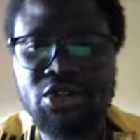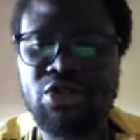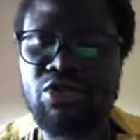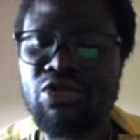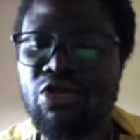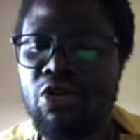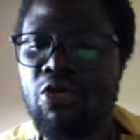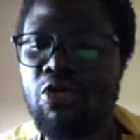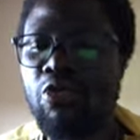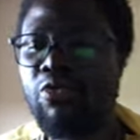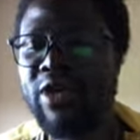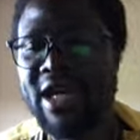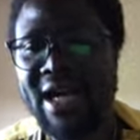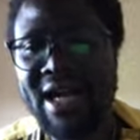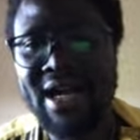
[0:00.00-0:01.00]
to know who
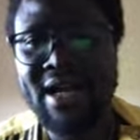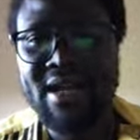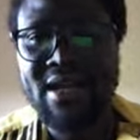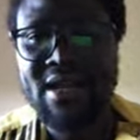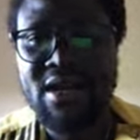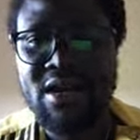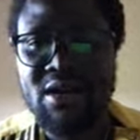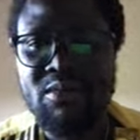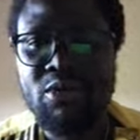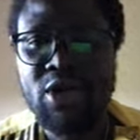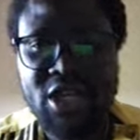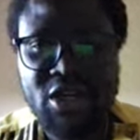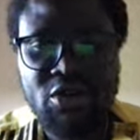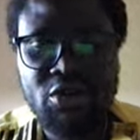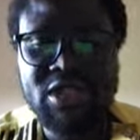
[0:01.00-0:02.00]
we are. But
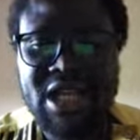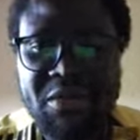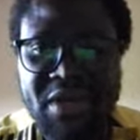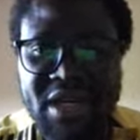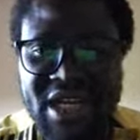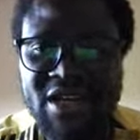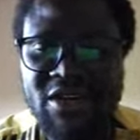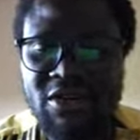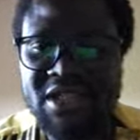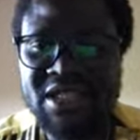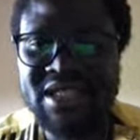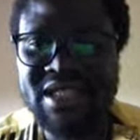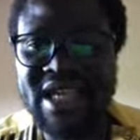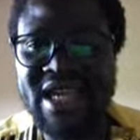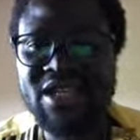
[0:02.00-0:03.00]
He knows that we need all these
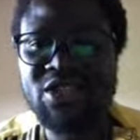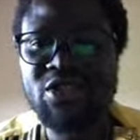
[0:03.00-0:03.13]
things.